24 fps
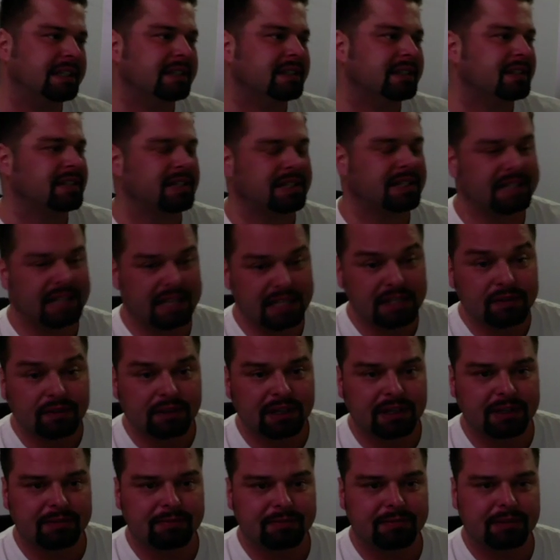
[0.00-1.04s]

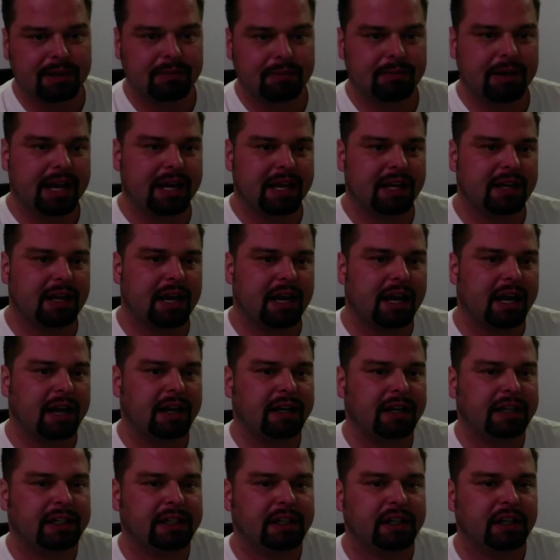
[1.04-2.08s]
successful in my
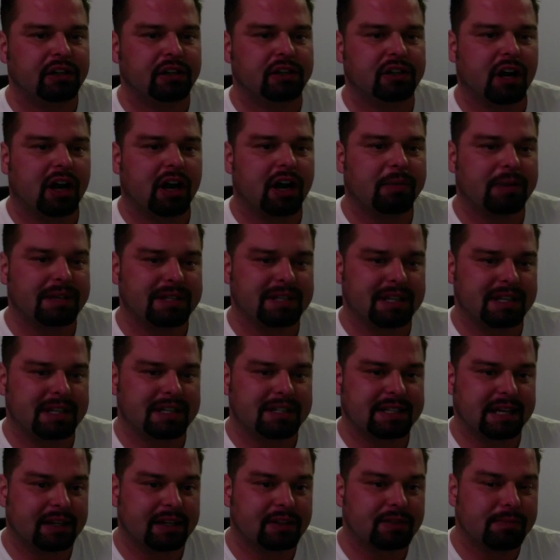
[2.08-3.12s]
job as a
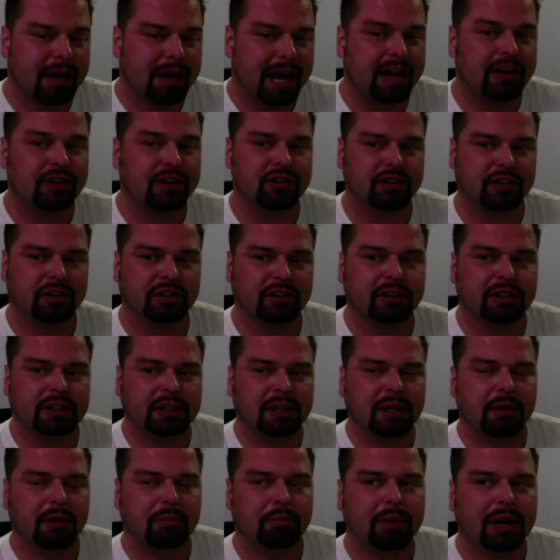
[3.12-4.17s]
sales manager,
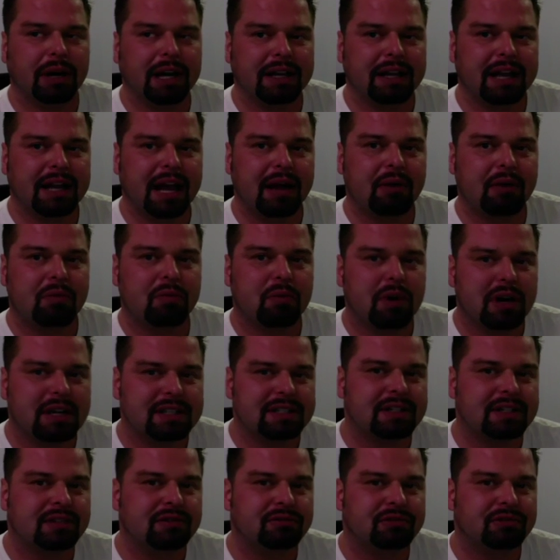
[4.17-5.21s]
but I
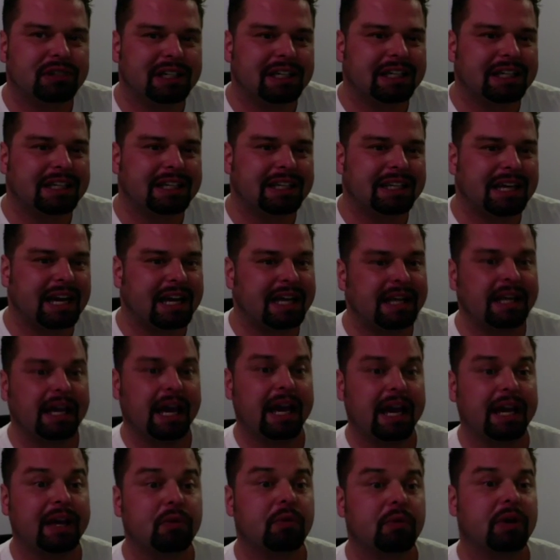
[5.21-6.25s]
wasn't really getting
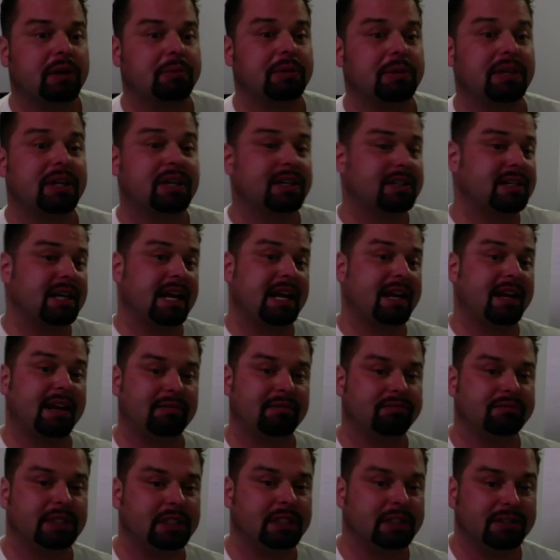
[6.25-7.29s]
anywhere because I had a
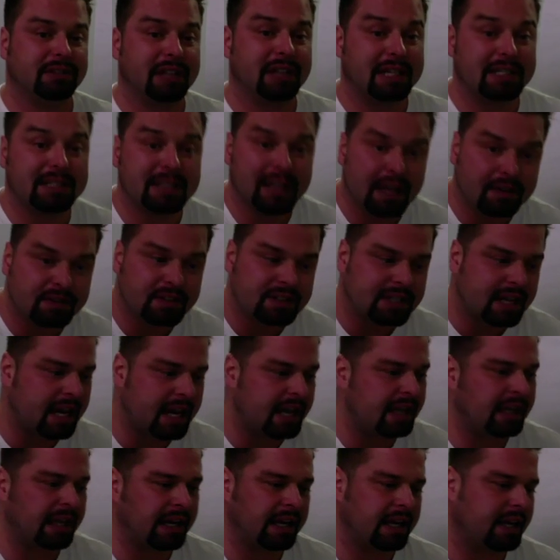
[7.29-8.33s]
nice
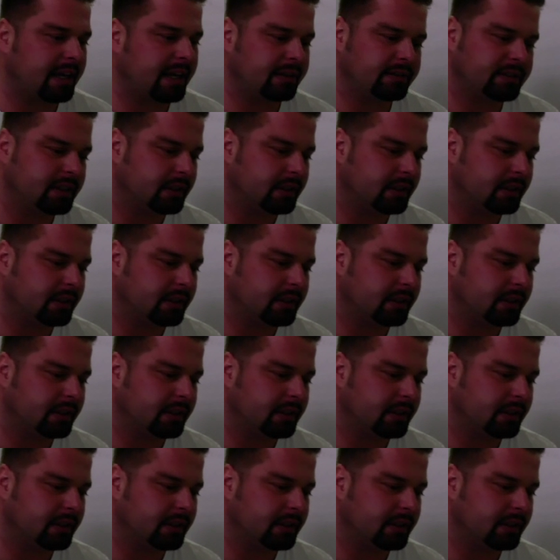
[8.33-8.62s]
lifestyle. I had